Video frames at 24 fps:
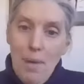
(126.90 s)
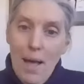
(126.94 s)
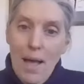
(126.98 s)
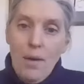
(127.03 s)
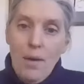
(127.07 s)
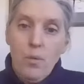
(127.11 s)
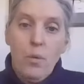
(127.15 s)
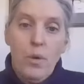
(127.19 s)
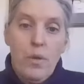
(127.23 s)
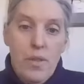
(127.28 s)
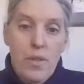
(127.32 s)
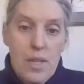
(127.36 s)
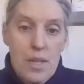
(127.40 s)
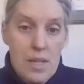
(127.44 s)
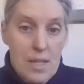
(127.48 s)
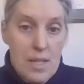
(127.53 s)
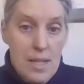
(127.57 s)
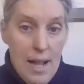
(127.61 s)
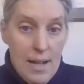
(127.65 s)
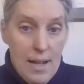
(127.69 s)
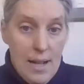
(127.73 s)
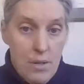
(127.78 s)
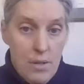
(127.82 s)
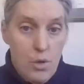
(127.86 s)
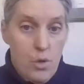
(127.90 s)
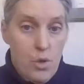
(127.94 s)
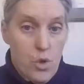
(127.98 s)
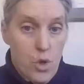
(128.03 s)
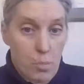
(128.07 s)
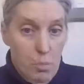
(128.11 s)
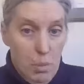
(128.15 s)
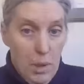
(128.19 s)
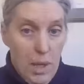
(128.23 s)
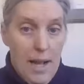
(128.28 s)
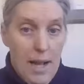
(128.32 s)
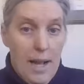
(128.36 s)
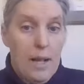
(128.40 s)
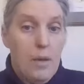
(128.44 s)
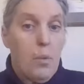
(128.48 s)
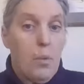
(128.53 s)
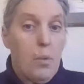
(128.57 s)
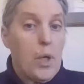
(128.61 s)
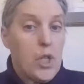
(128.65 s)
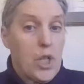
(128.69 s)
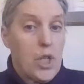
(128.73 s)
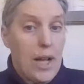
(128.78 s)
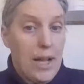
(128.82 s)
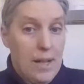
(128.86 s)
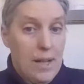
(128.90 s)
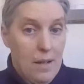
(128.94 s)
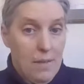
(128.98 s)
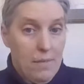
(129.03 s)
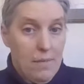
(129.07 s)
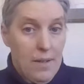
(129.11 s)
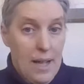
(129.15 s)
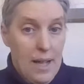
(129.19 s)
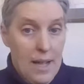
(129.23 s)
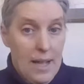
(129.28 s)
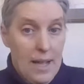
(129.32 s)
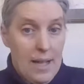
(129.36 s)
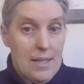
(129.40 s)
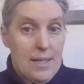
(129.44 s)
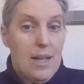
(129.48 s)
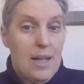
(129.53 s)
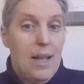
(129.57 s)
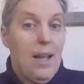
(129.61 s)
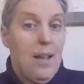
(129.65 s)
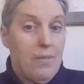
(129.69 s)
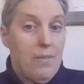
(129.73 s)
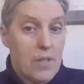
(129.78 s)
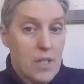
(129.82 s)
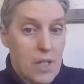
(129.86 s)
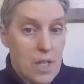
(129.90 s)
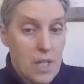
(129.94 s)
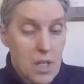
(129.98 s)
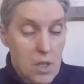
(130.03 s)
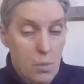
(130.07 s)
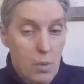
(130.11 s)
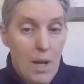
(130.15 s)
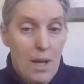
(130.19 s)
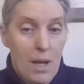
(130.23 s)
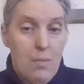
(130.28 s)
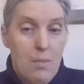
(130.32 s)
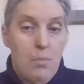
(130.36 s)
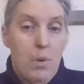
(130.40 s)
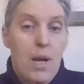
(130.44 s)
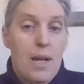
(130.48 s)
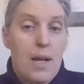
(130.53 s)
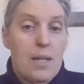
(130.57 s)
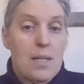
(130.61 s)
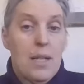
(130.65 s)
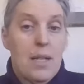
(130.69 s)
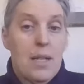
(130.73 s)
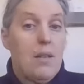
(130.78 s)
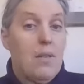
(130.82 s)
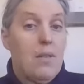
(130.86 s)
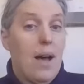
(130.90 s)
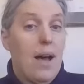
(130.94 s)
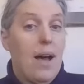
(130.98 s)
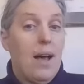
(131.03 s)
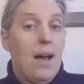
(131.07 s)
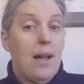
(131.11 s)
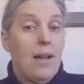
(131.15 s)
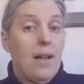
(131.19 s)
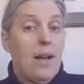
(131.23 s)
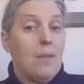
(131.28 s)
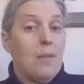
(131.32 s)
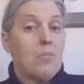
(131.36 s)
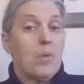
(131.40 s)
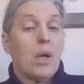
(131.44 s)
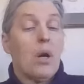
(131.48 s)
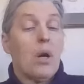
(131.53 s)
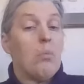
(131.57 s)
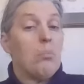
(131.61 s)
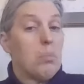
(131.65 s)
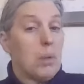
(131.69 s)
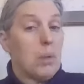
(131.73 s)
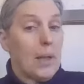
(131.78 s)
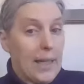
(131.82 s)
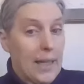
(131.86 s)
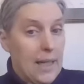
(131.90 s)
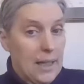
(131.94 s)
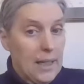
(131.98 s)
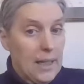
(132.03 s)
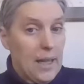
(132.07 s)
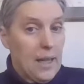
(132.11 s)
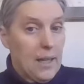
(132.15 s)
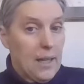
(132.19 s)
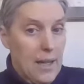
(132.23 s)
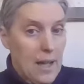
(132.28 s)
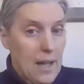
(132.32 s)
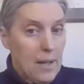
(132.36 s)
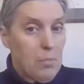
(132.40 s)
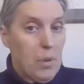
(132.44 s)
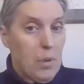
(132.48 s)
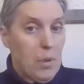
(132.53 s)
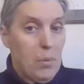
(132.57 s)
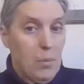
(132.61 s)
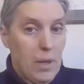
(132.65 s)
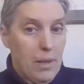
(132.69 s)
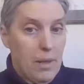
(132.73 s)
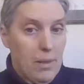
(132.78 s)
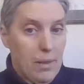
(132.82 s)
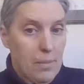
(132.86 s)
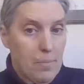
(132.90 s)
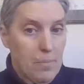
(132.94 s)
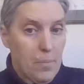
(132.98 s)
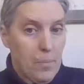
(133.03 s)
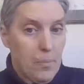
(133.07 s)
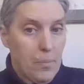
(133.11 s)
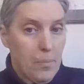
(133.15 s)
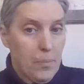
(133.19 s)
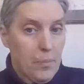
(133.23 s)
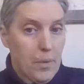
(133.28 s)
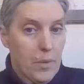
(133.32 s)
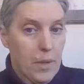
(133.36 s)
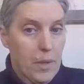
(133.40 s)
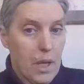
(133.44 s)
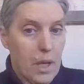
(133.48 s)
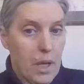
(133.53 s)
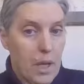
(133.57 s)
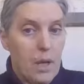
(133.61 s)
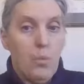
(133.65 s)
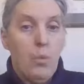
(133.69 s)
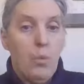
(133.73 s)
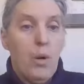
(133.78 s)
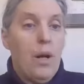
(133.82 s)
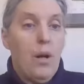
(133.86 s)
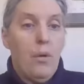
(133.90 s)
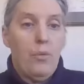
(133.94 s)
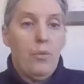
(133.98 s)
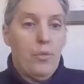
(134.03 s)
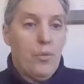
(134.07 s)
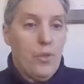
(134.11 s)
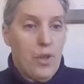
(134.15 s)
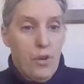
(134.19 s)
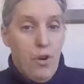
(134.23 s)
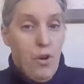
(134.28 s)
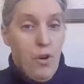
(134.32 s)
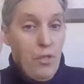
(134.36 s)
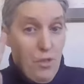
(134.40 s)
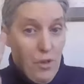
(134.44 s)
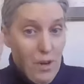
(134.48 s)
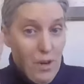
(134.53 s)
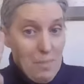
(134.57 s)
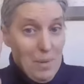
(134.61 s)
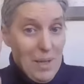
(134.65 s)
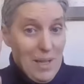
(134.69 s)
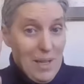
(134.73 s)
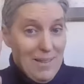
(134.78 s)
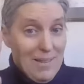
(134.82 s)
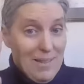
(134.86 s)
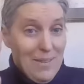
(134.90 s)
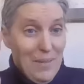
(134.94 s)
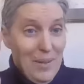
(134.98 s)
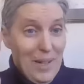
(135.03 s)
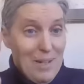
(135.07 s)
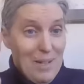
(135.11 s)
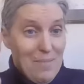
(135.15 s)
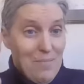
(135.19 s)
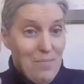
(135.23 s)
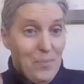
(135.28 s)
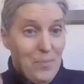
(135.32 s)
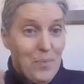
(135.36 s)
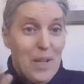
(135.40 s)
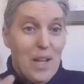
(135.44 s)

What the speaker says: back with the standard reply, which I have had ever since we had Brexit, that I am completely unhappy with. Well, there are 3 bits to it.